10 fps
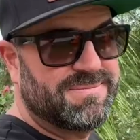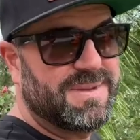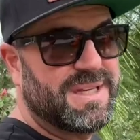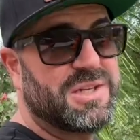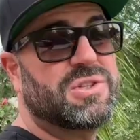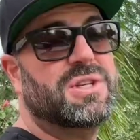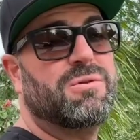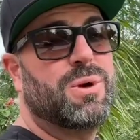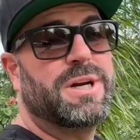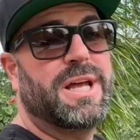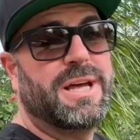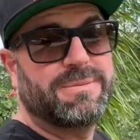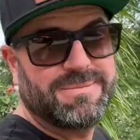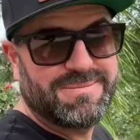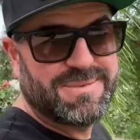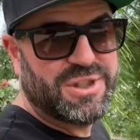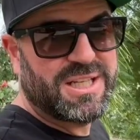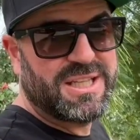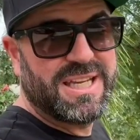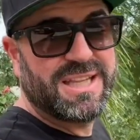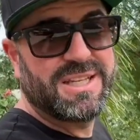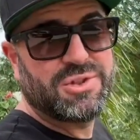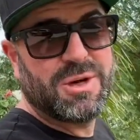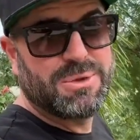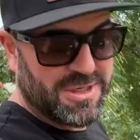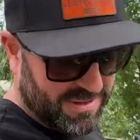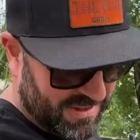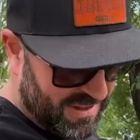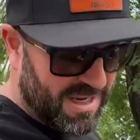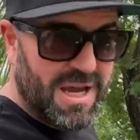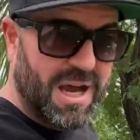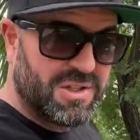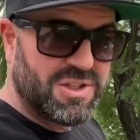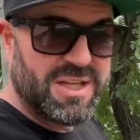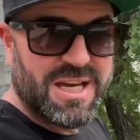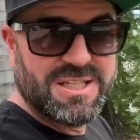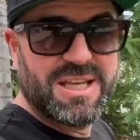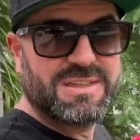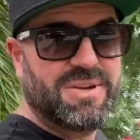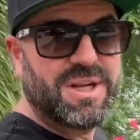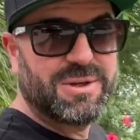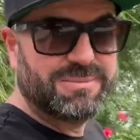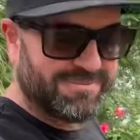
Get yourself one today. Check the link in the description. I'll see you guys in the next video.